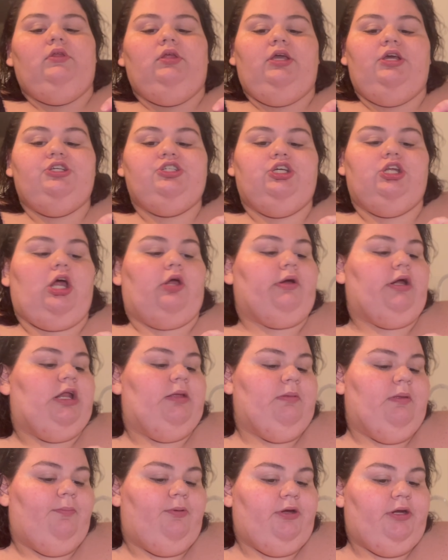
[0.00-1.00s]
It should already
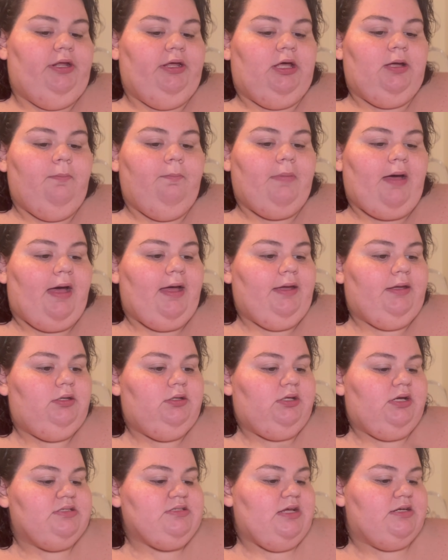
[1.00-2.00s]
be pretty
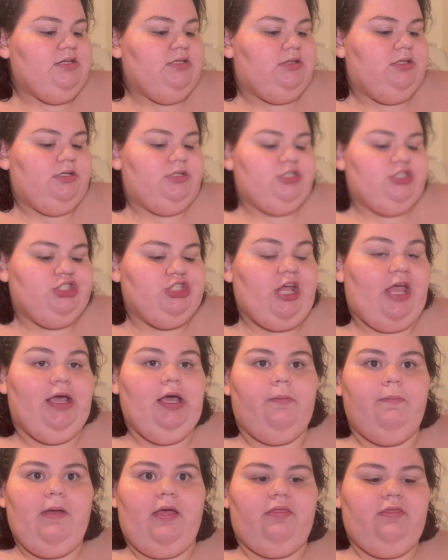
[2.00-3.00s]
combined because I did the
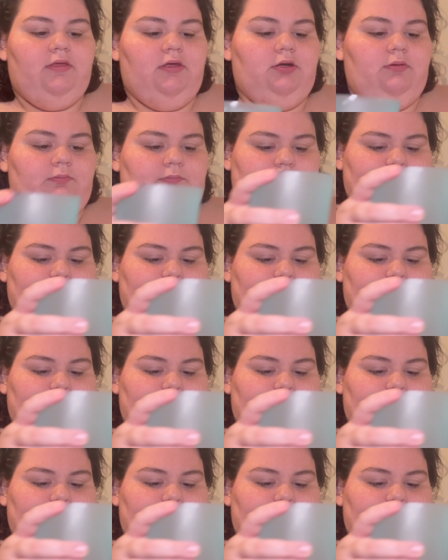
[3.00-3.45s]
shake method.